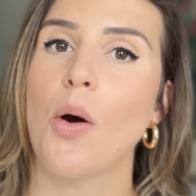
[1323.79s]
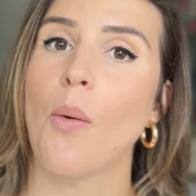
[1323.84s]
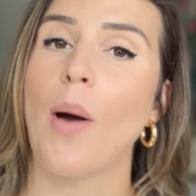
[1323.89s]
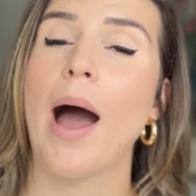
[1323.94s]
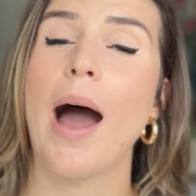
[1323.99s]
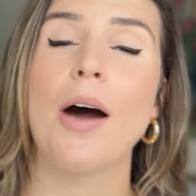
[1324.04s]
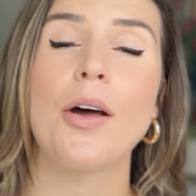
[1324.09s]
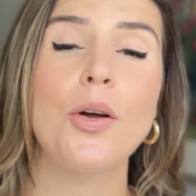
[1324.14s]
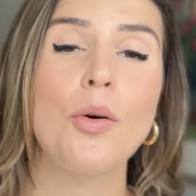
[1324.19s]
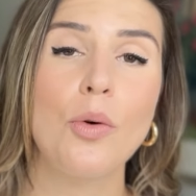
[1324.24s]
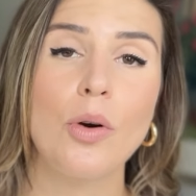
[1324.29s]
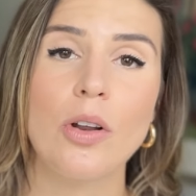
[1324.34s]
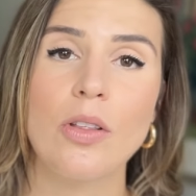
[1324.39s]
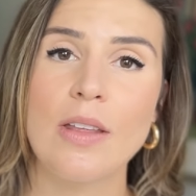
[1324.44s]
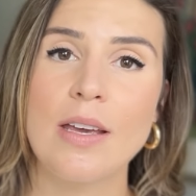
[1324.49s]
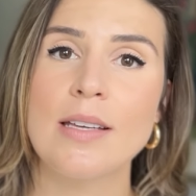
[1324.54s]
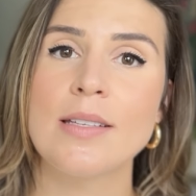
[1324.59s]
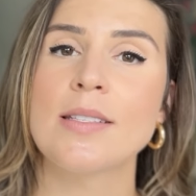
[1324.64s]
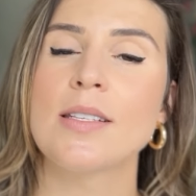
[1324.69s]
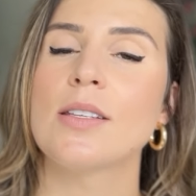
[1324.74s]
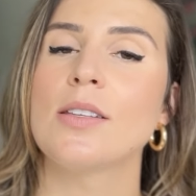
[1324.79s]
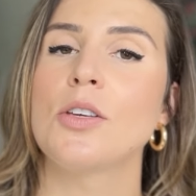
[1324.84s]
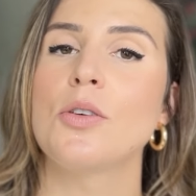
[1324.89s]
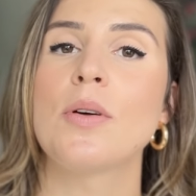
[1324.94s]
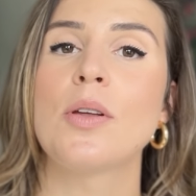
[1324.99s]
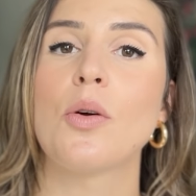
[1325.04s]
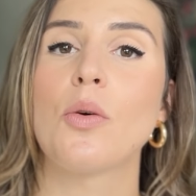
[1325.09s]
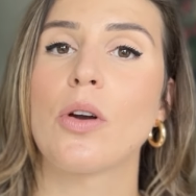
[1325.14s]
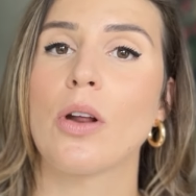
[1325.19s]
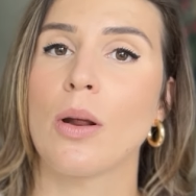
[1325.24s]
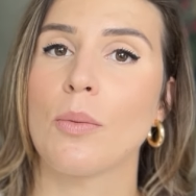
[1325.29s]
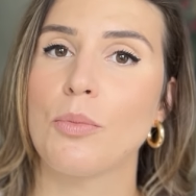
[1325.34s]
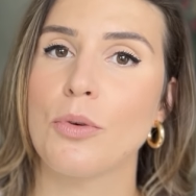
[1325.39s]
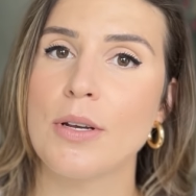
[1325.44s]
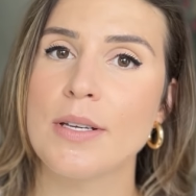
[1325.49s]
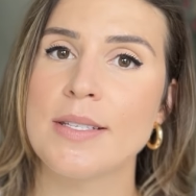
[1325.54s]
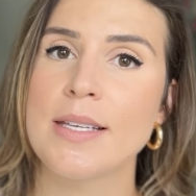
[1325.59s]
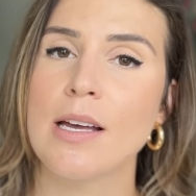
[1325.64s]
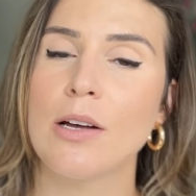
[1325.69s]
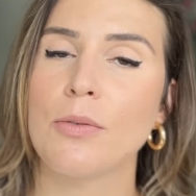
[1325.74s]
how to order this, you can order on
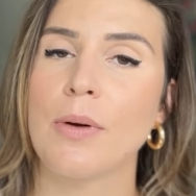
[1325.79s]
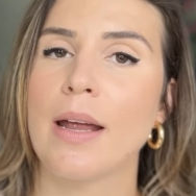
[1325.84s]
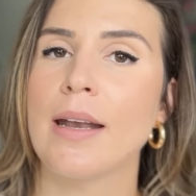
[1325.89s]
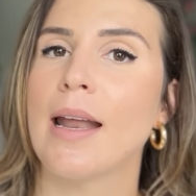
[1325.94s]
pre-sale right